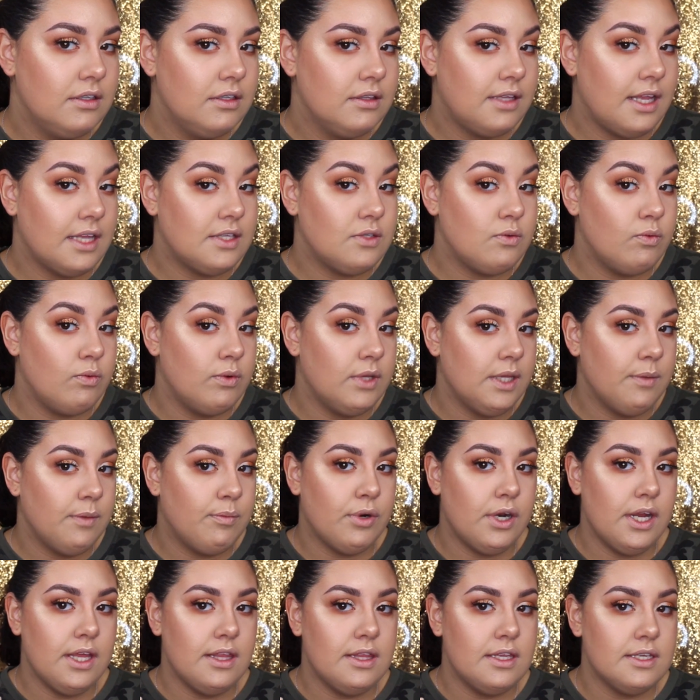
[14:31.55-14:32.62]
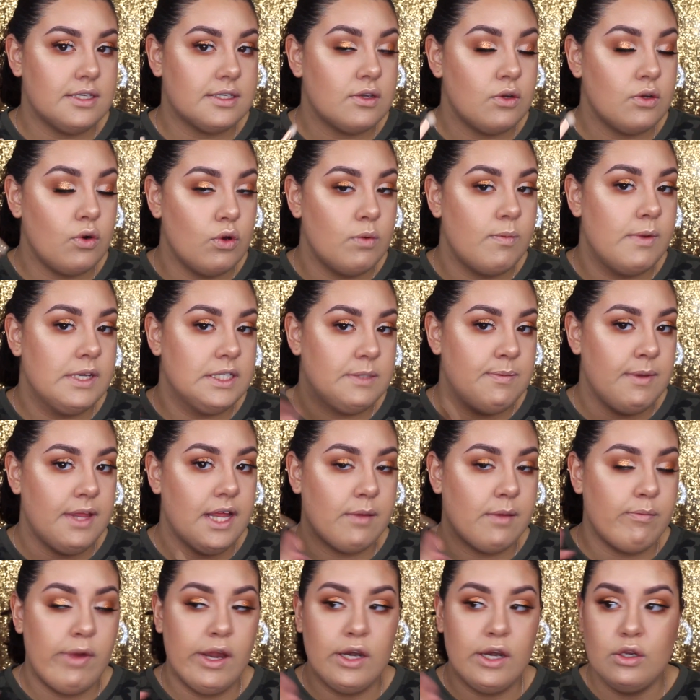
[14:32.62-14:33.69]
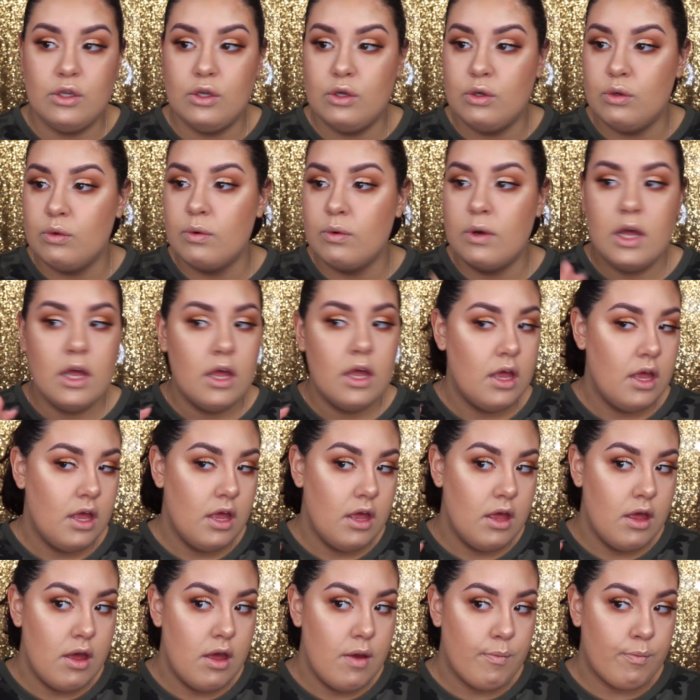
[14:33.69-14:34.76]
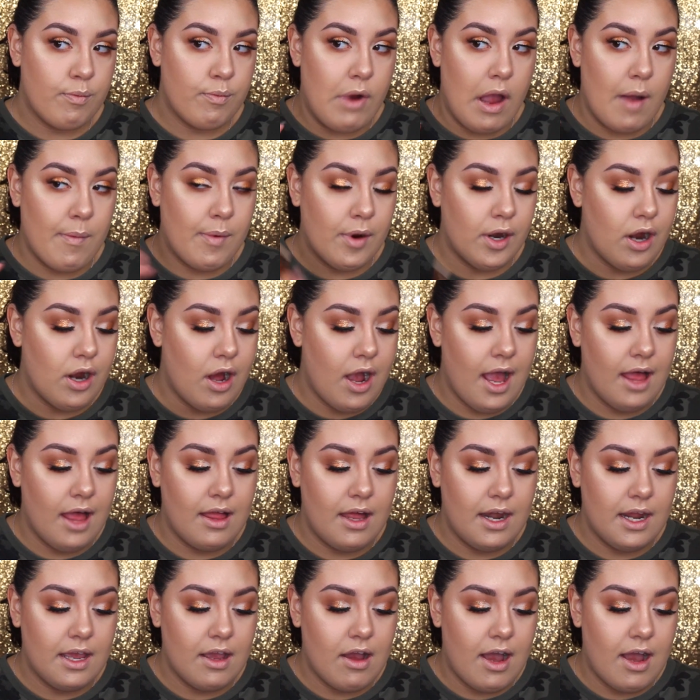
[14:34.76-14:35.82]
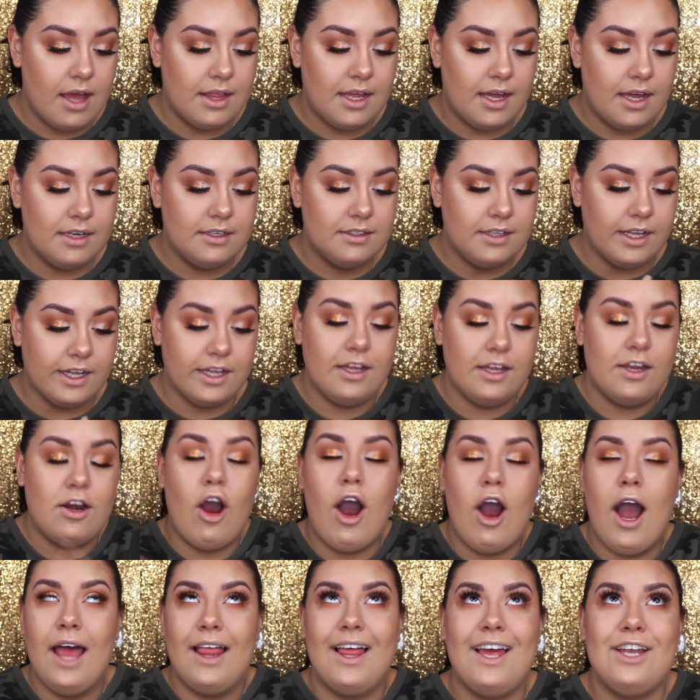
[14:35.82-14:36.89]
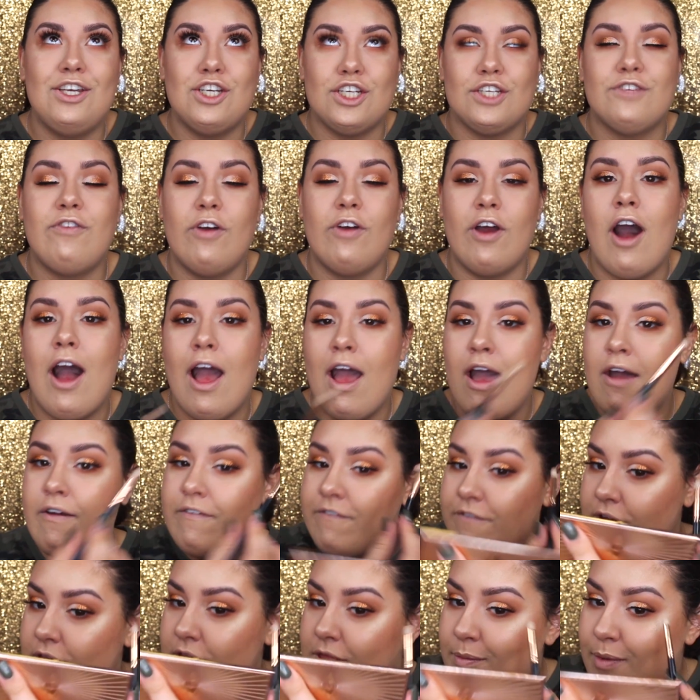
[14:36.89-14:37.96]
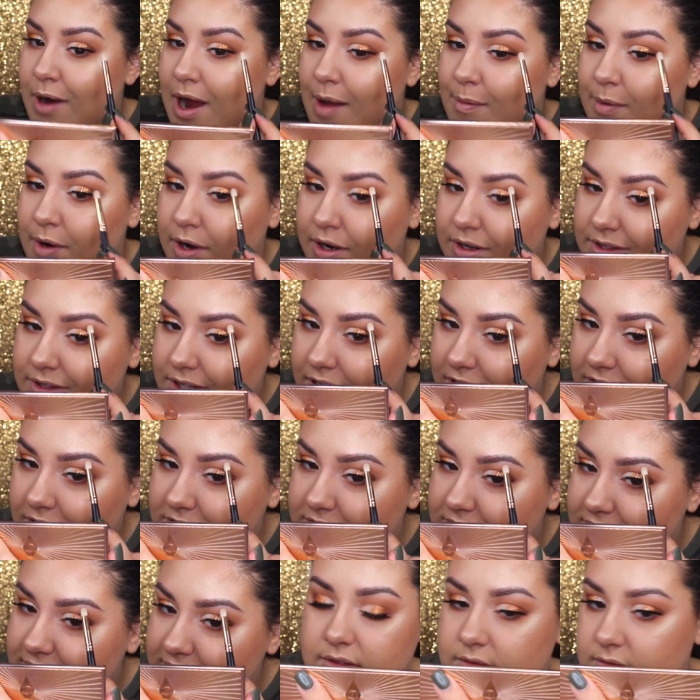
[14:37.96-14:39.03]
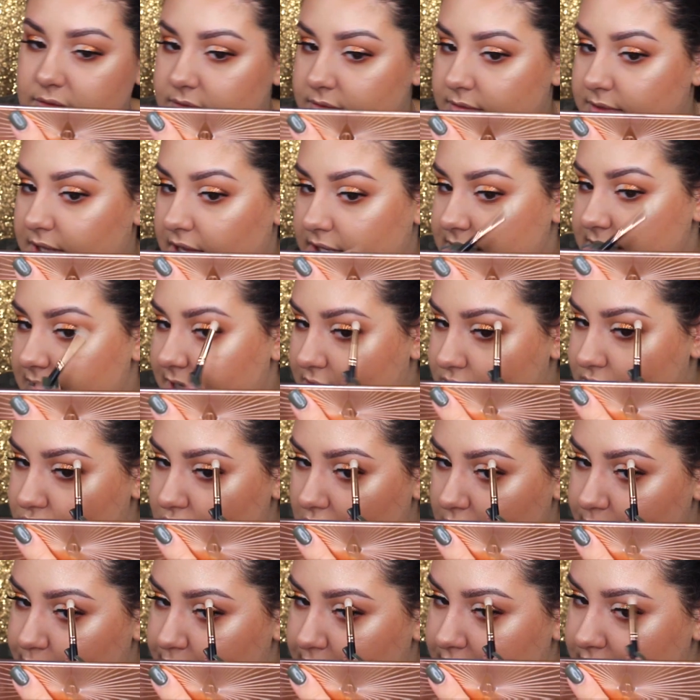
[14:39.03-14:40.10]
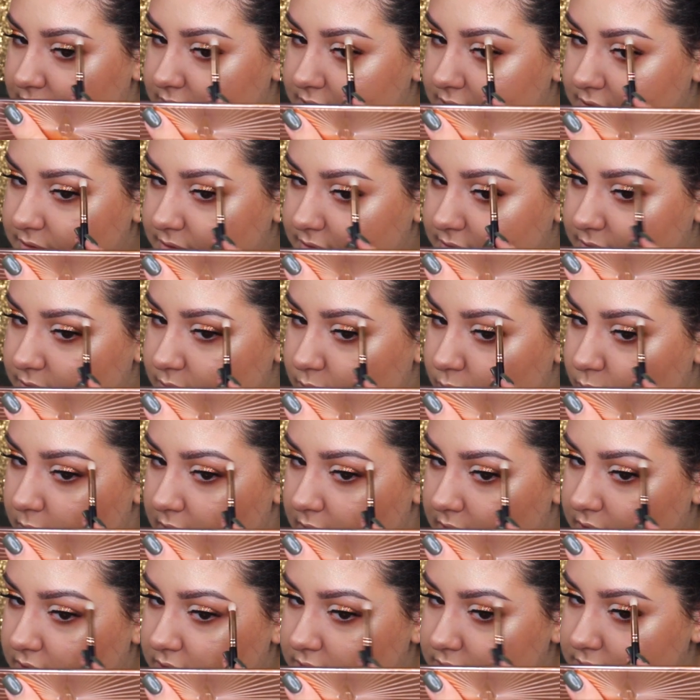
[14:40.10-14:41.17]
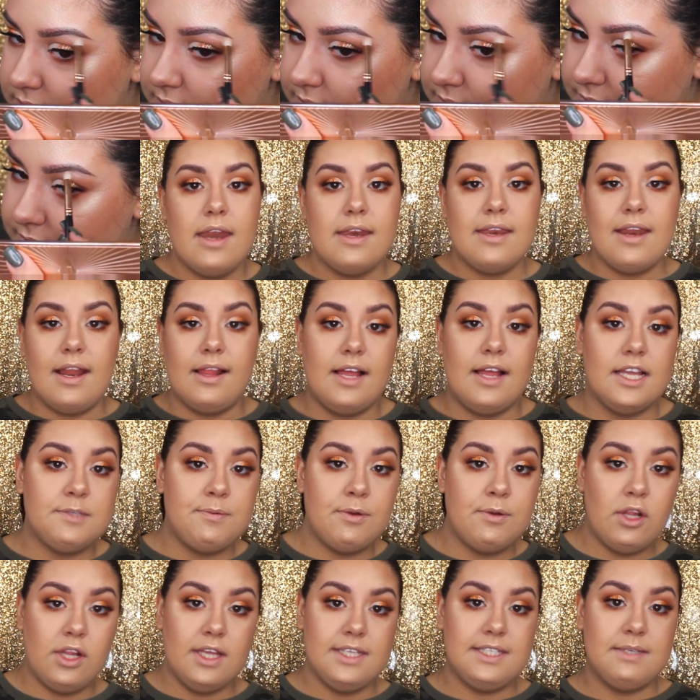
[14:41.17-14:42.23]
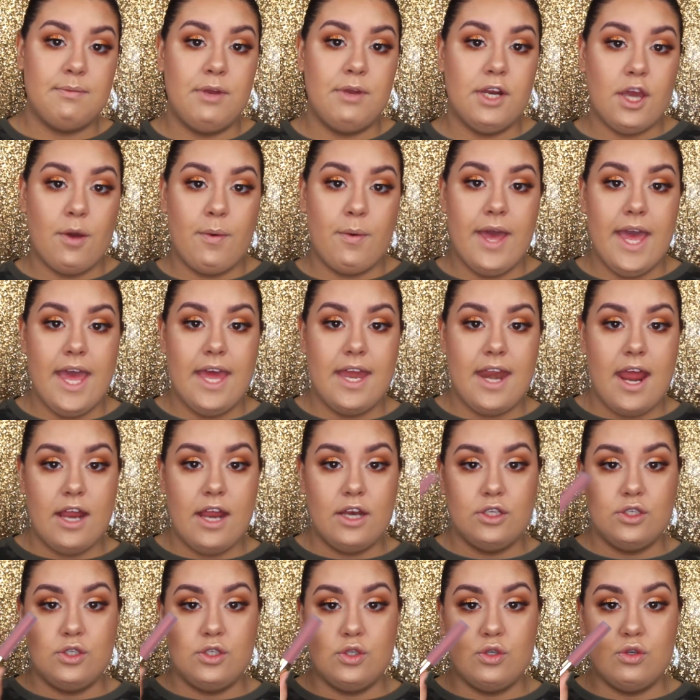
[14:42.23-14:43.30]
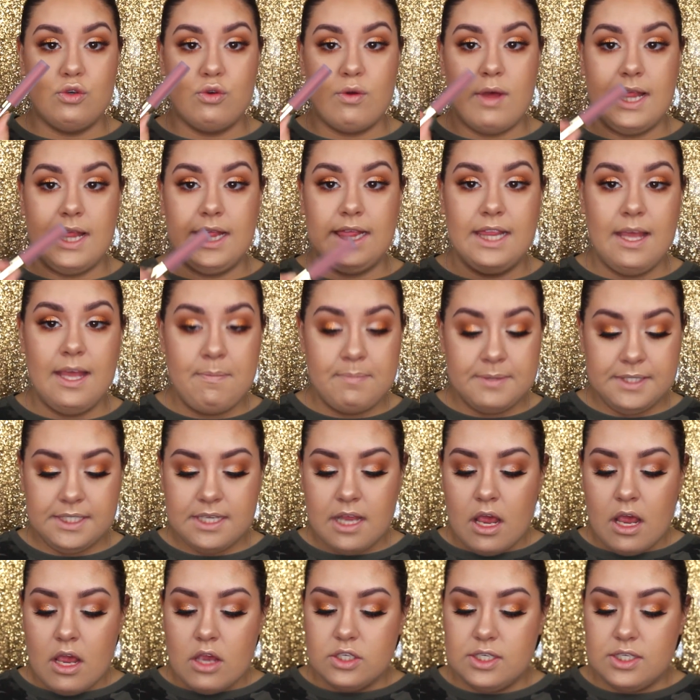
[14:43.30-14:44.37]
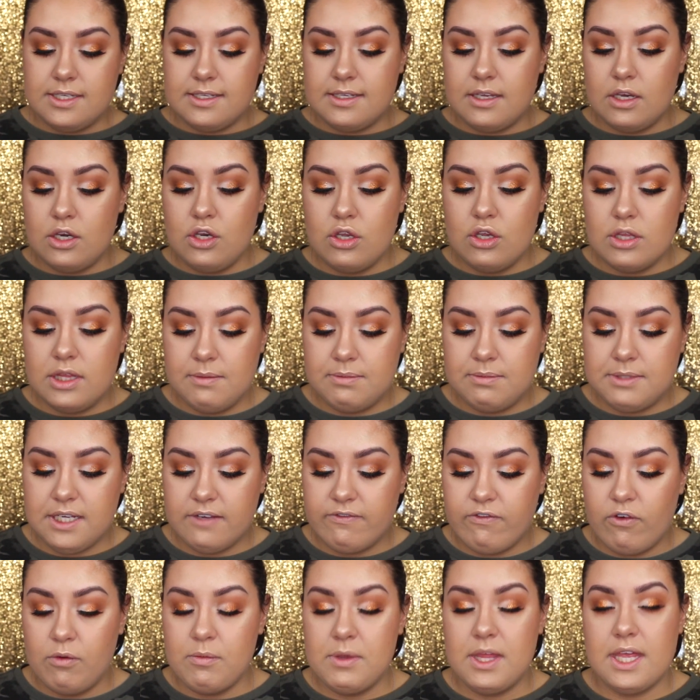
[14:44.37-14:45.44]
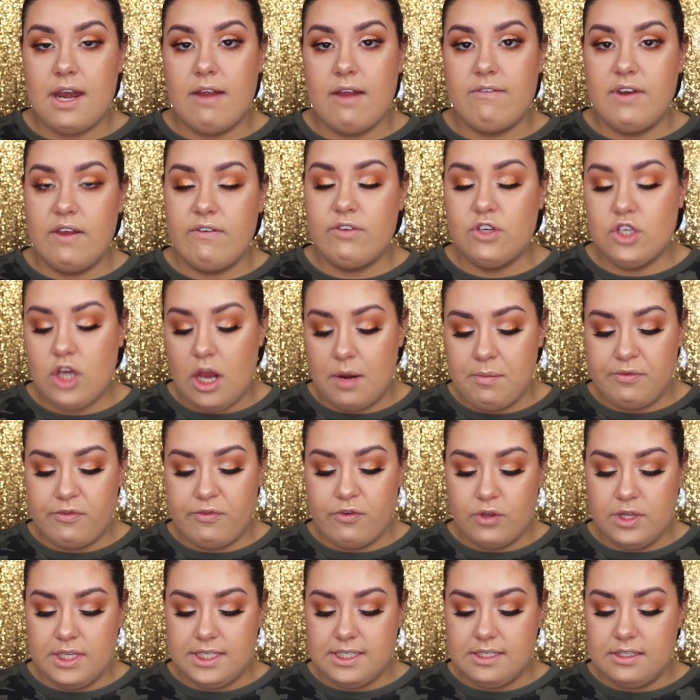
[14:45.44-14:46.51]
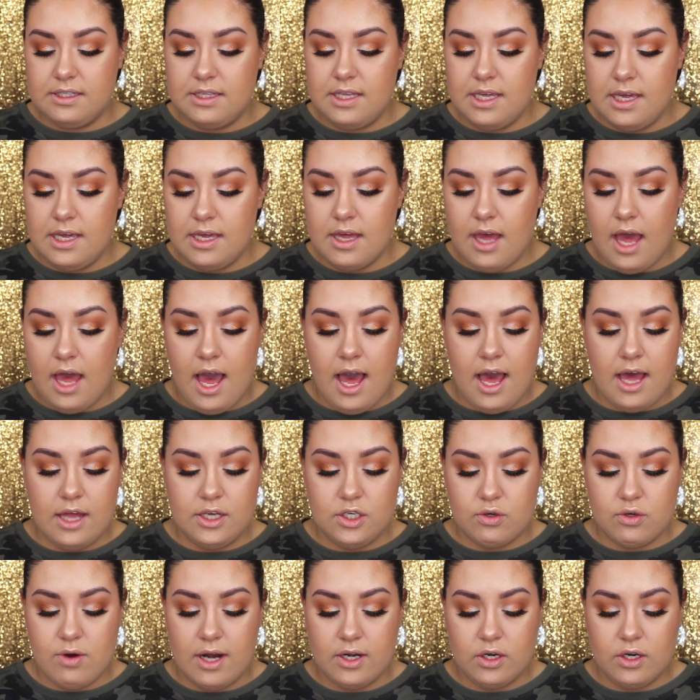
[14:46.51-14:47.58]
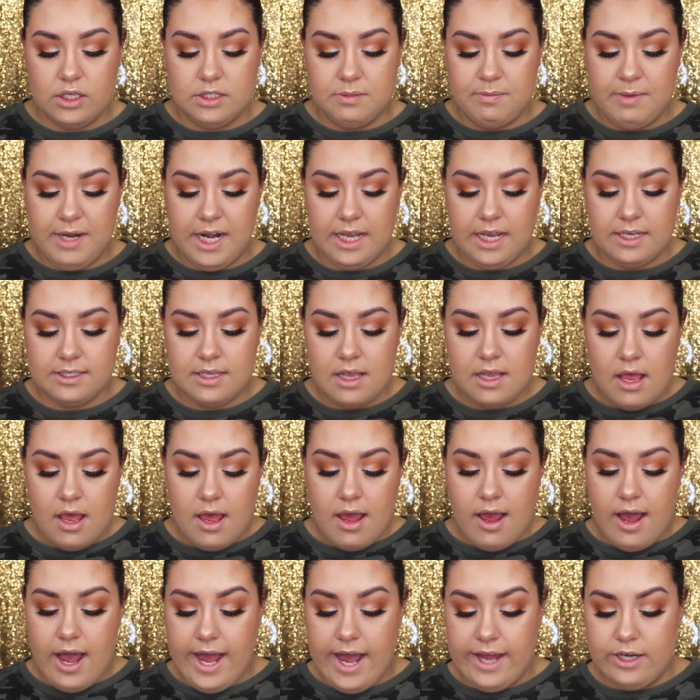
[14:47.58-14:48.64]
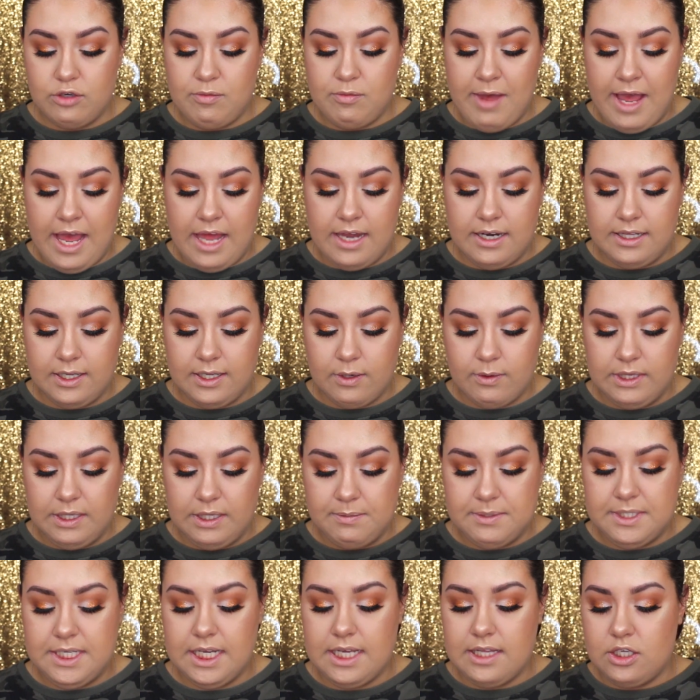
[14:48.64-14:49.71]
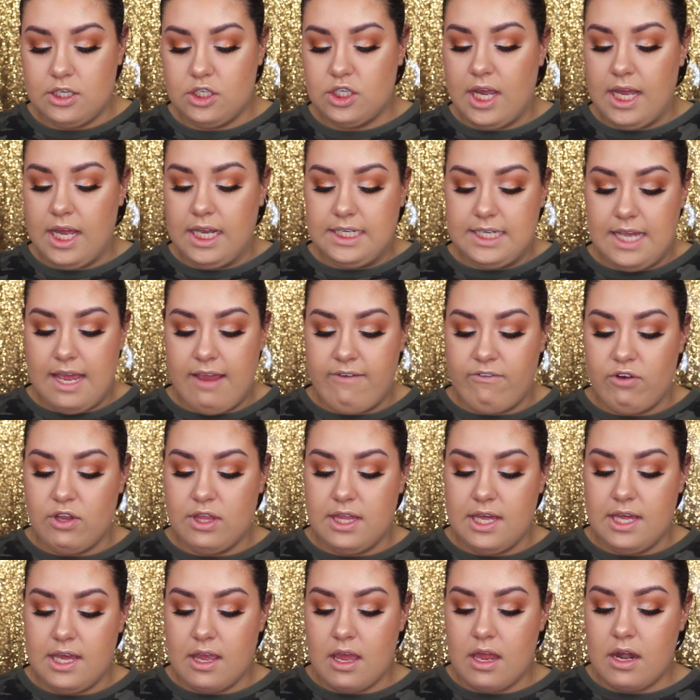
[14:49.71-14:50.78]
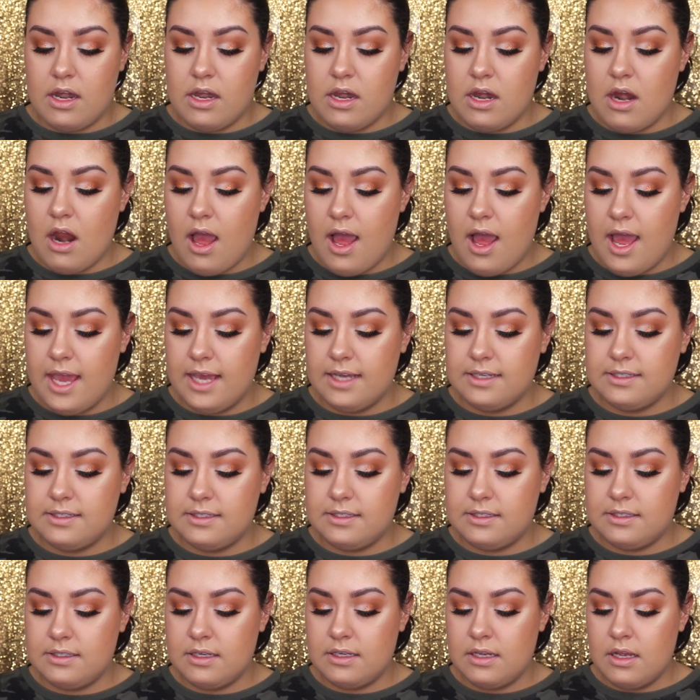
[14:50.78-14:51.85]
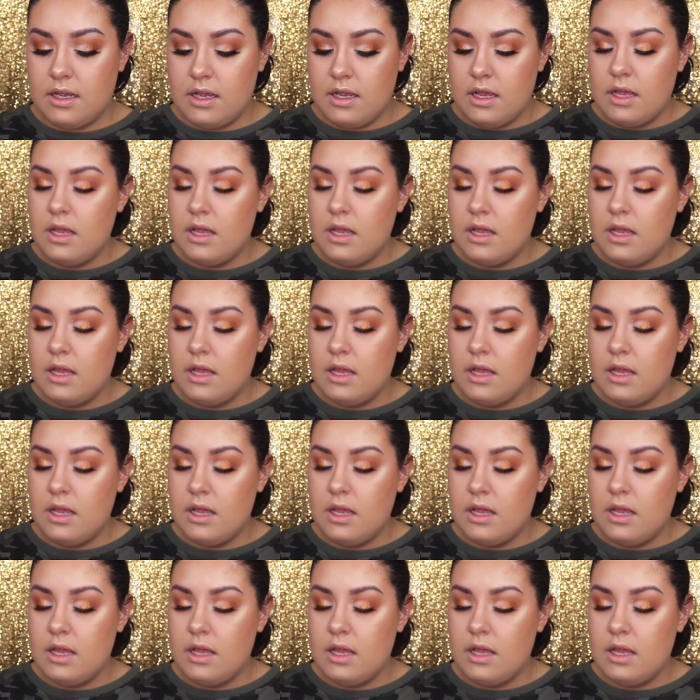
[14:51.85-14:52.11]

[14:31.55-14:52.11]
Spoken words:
That's really pretty. This could almost be like my new brow bone highlighting highlight. Like a highlight just for the brow bone. Like, that's extra, but why not? Now last but not least, I'm going to go ahead and do lips. So this is a new lipstick formula that I've never tried before. This is the GERARD Cosmetics Hydra Matte Liquid Lipstick in the shade Everything Nice.